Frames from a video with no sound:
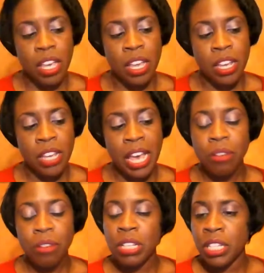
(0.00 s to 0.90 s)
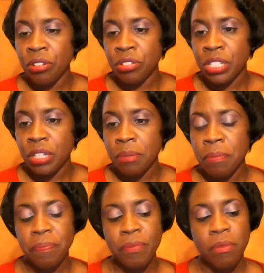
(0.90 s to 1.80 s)
in not only leadership,
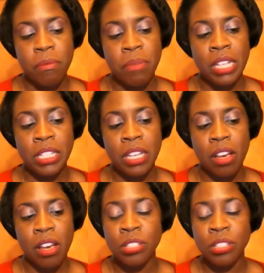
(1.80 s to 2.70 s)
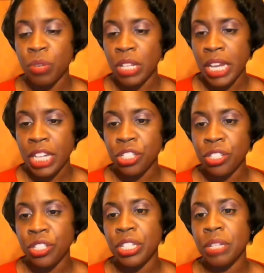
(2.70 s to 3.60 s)
but also
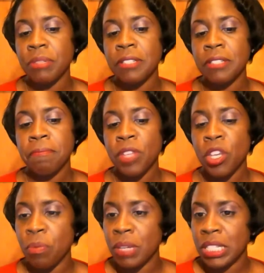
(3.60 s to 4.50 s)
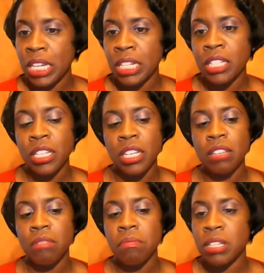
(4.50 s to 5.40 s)
relationships, human
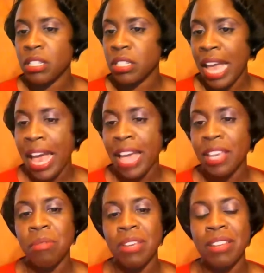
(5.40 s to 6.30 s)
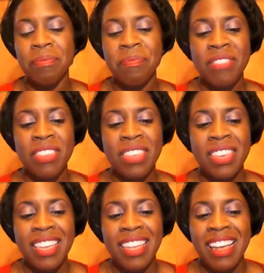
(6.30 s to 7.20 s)
dignity, business acumen,
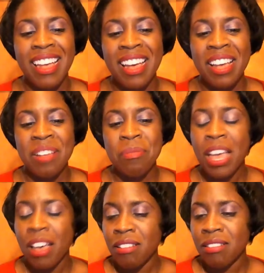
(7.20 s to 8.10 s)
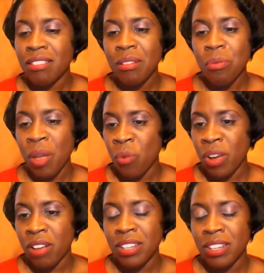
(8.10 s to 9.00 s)
health and
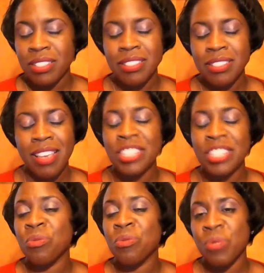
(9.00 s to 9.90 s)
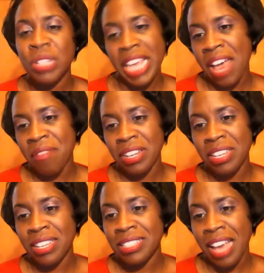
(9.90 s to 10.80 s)
wellness, and just really having a
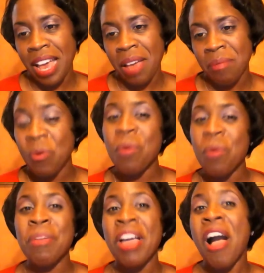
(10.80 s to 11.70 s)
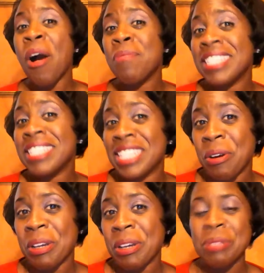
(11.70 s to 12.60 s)
good time. It won't be all be
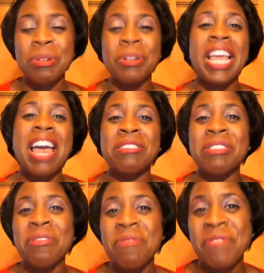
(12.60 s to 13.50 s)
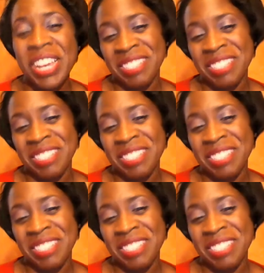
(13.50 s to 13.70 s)
serious. We're going to have some fun.